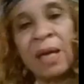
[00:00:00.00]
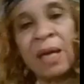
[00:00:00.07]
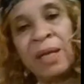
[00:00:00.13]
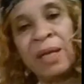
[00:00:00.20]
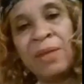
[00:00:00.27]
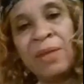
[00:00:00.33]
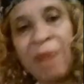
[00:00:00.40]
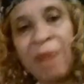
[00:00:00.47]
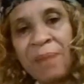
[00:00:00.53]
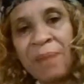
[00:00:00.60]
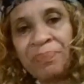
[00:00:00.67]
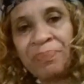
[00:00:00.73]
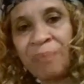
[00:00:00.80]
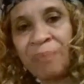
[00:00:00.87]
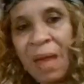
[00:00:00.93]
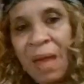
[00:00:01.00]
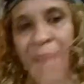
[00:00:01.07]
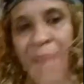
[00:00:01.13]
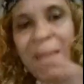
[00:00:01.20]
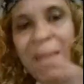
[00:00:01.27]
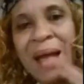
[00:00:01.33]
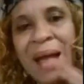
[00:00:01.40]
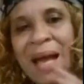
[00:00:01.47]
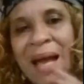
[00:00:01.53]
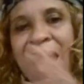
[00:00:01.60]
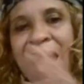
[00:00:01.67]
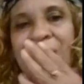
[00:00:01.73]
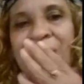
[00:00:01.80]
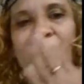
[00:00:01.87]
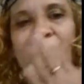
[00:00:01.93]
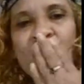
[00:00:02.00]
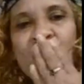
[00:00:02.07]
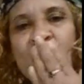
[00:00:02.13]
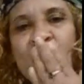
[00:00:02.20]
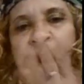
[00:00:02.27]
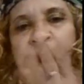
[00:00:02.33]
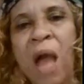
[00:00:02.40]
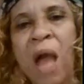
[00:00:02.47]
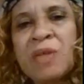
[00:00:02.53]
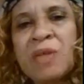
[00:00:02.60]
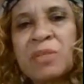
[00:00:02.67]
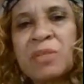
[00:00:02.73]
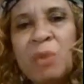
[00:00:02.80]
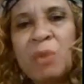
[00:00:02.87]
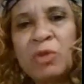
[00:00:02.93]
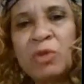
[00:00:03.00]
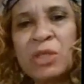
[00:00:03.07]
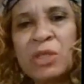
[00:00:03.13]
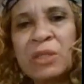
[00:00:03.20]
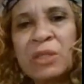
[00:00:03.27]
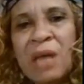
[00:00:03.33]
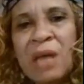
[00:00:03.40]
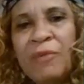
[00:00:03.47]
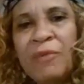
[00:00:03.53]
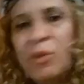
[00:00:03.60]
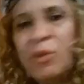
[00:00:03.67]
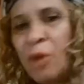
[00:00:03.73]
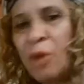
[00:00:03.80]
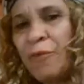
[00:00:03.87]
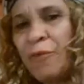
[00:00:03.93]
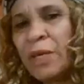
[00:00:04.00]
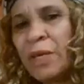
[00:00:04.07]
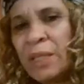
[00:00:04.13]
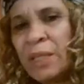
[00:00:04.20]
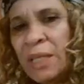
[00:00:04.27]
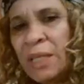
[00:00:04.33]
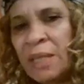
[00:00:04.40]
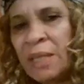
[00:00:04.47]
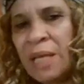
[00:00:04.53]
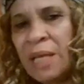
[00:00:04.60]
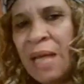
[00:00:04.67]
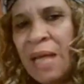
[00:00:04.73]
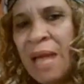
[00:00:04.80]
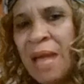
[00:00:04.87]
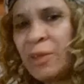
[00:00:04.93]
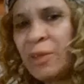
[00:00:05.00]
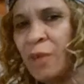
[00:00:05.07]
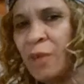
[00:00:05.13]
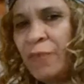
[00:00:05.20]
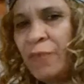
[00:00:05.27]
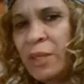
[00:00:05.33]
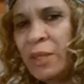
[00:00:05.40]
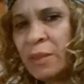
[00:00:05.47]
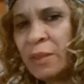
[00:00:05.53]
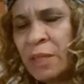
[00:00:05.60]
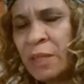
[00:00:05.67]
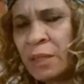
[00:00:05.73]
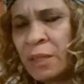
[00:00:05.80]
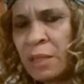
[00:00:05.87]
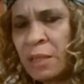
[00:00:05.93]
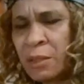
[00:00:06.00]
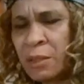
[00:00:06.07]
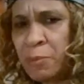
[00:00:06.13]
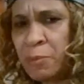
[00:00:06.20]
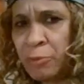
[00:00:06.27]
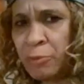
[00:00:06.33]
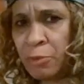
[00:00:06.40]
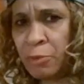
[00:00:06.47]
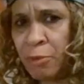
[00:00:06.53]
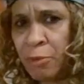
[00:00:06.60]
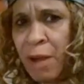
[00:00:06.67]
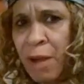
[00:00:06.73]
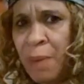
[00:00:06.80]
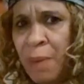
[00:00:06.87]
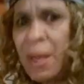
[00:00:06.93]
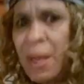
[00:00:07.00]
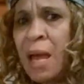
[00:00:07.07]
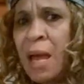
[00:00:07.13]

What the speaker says: At either rate, bye guys. Mwah, smooches, love you. Don't forget to hit that like. Don't forget to hit that subscribe.